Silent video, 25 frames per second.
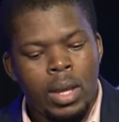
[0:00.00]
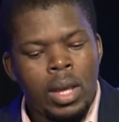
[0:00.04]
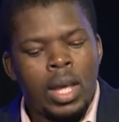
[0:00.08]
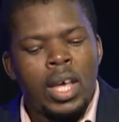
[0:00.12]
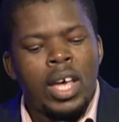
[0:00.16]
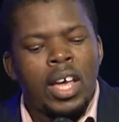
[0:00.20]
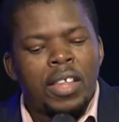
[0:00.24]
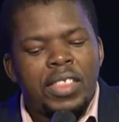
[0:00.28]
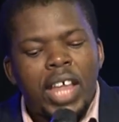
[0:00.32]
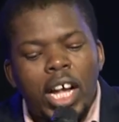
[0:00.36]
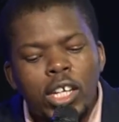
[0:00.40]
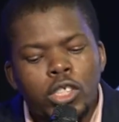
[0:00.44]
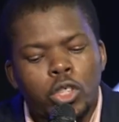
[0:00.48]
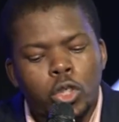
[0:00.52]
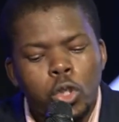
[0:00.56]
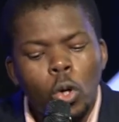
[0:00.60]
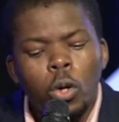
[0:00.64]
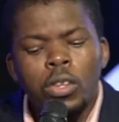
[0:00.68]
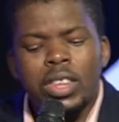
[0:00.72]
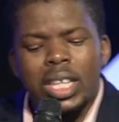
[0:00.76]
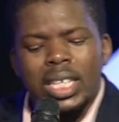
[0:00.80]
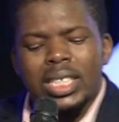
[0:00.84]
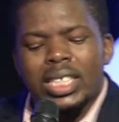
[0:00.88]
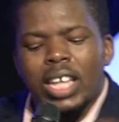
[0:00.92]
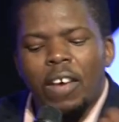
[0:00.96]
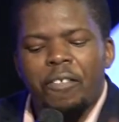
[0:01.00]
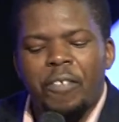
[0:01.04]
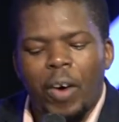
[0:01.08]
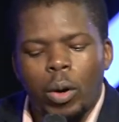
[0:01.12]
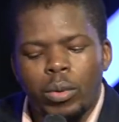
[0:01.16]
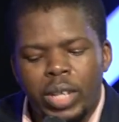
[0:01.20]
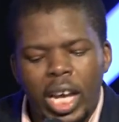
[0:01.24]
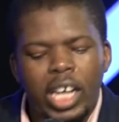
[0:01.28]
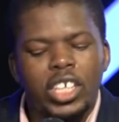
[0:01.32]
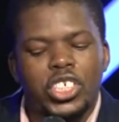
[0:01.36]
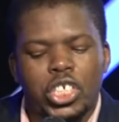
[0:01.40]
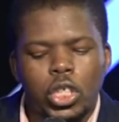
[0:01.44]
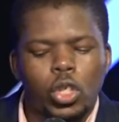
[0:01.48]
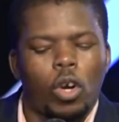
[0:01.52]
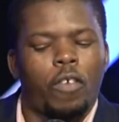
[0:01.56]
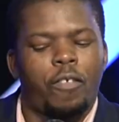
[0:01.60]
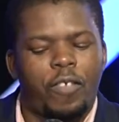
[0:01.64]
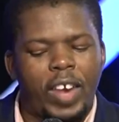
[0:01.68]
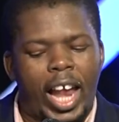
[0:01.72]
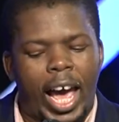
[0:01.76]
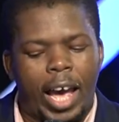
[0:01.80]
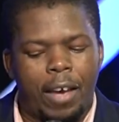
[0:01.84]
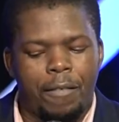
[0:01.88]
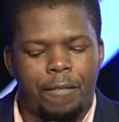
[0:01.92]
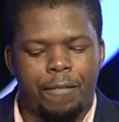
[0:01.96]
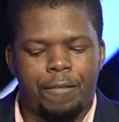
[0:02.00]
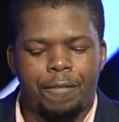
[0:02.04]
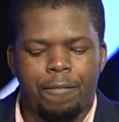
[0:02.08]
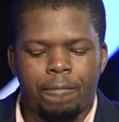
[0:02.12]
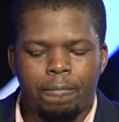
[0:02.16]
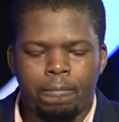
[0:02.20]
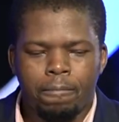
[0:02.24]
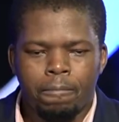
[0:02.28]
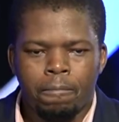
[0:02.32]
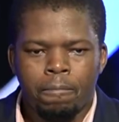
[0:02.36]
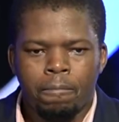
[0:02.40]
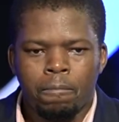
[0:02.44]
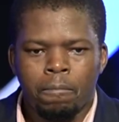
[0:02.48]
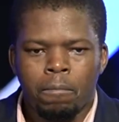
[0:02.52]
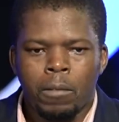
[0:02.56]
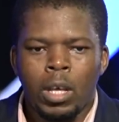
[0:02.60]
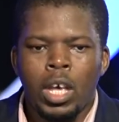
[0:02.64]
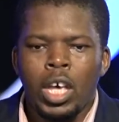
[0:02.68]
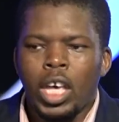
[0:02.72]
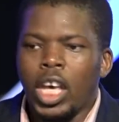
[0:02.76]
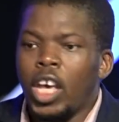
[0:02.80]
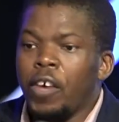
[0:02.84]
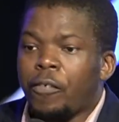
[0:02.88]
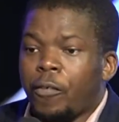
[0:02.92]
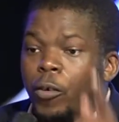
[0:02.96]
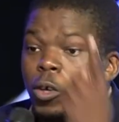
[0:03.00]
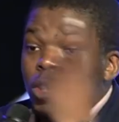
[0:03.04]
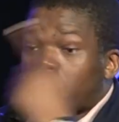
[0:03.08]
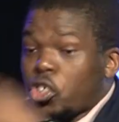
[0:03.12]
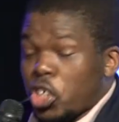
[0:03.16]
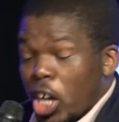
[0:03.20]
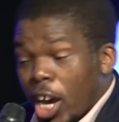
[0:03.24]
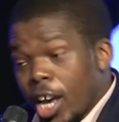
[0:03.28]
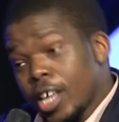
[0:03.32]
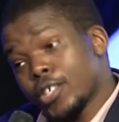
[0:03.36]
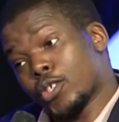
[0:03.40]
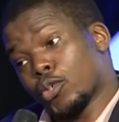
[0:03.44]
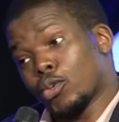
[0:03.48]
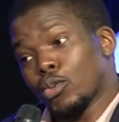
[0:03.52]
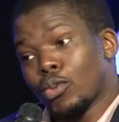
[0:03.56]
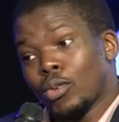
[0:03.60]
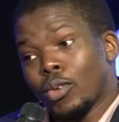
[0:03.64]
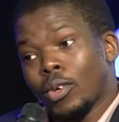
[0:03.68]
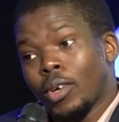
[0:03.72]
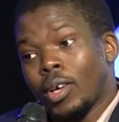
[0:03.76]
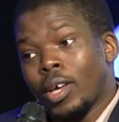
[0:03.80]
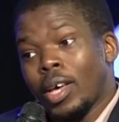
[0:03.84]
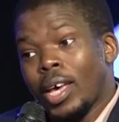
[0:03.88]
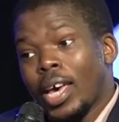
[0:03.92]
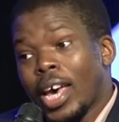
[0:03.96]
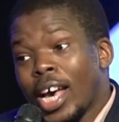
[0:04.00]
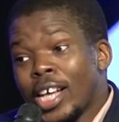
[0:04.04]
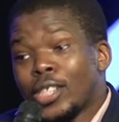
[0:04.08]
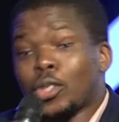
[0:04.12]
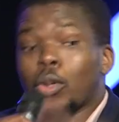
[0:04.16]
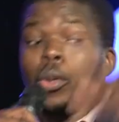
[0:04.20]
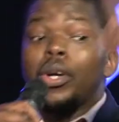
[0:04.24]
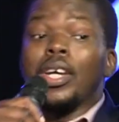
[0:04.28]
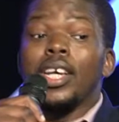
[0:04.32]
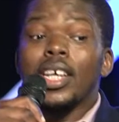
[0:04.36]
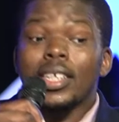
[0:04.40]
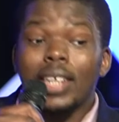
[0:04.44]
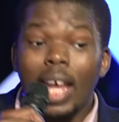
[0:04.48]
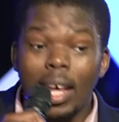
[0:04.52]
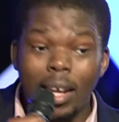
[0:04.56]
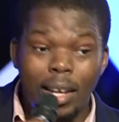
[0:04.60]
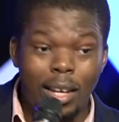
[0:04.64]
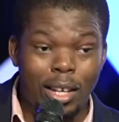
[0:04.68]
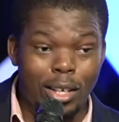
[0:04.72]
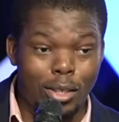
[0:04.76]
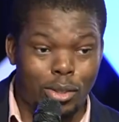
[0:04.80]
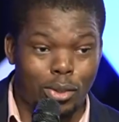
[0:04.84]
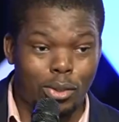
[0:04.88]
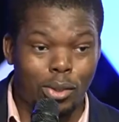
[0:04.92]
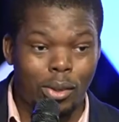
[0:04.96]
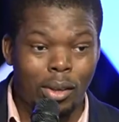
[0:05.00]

The truth is the foundation of life. If uJesu ethi uyiqiniso